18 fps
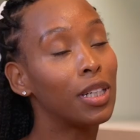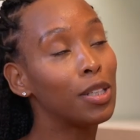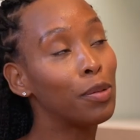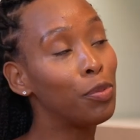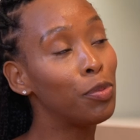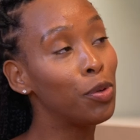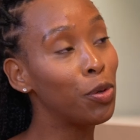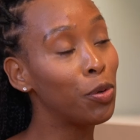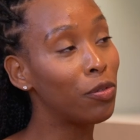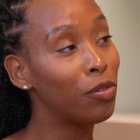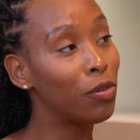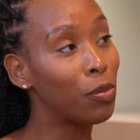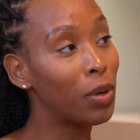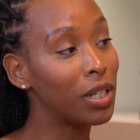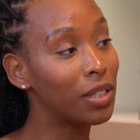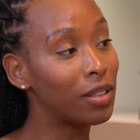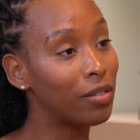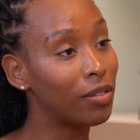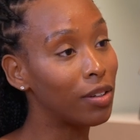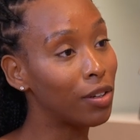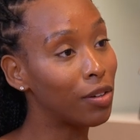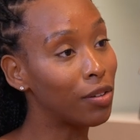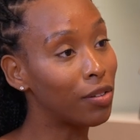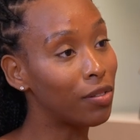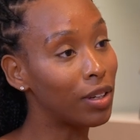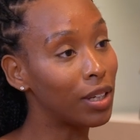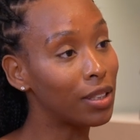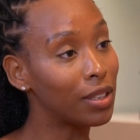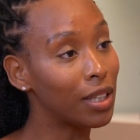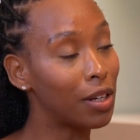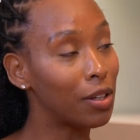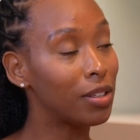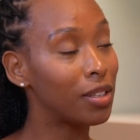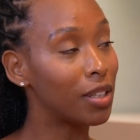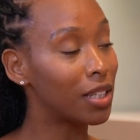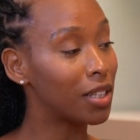That's a beautiful way to think of things, and
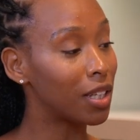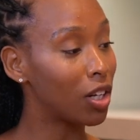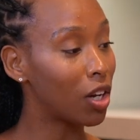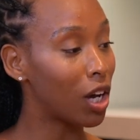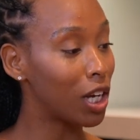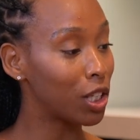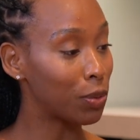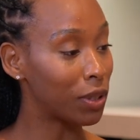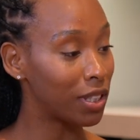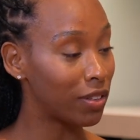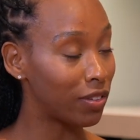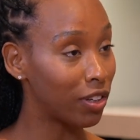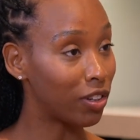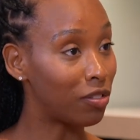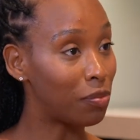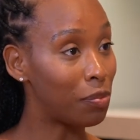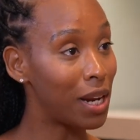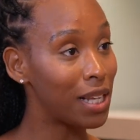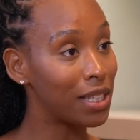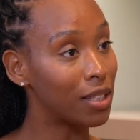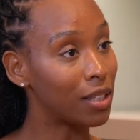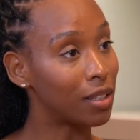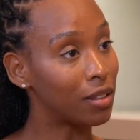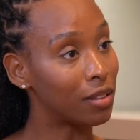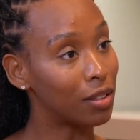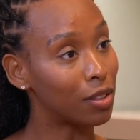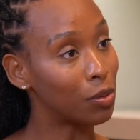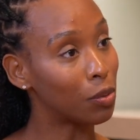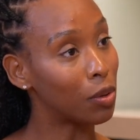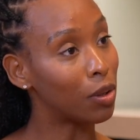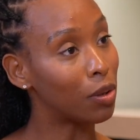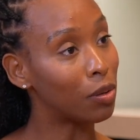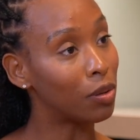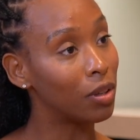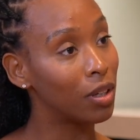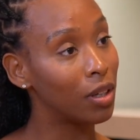it's a nice way to think of blessings as
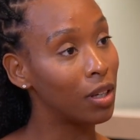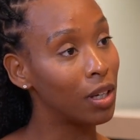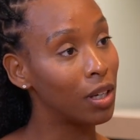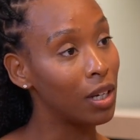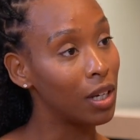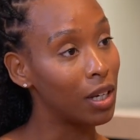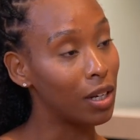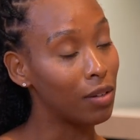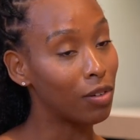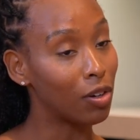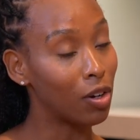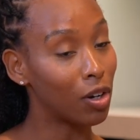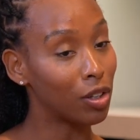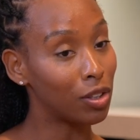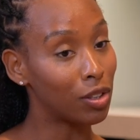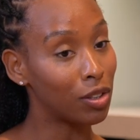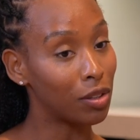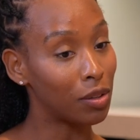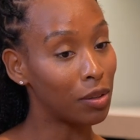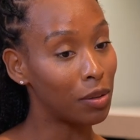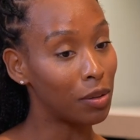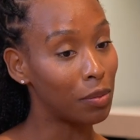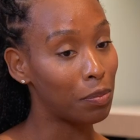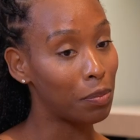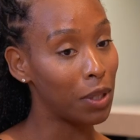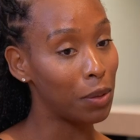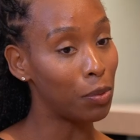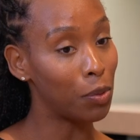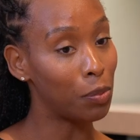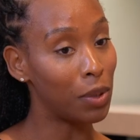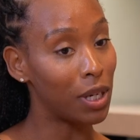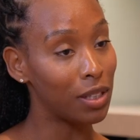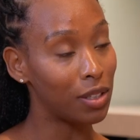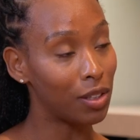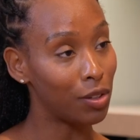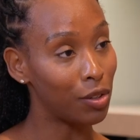well, in regards to people
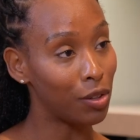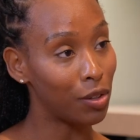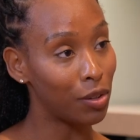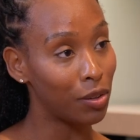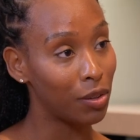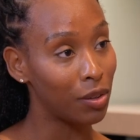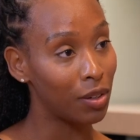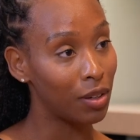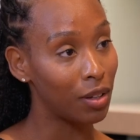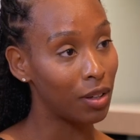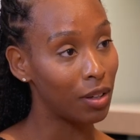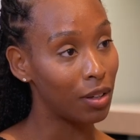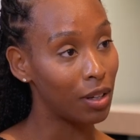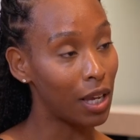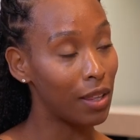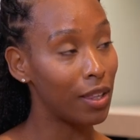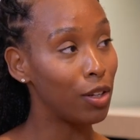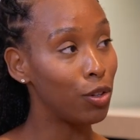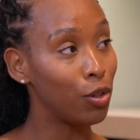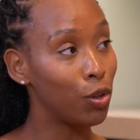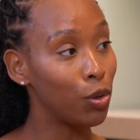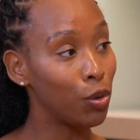blessing you, and then